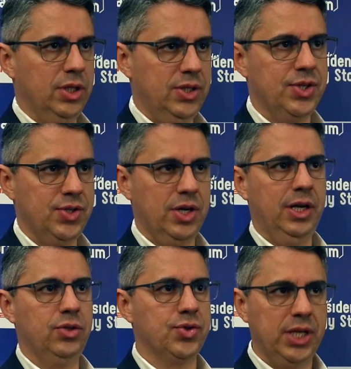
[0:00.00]
diesel
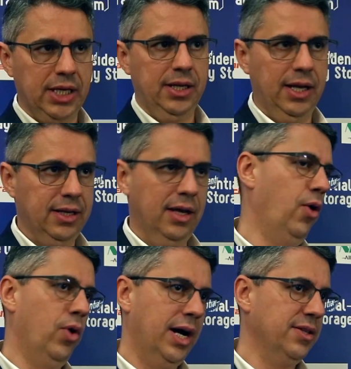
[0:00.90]
generators kick in
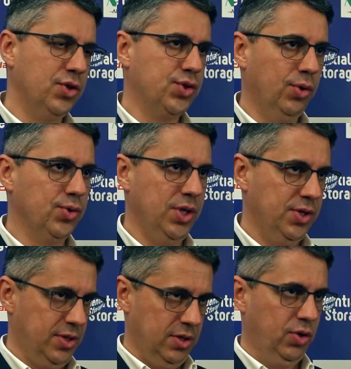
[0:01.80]
or other
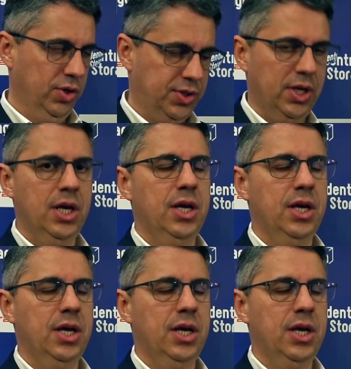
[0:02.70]
sources could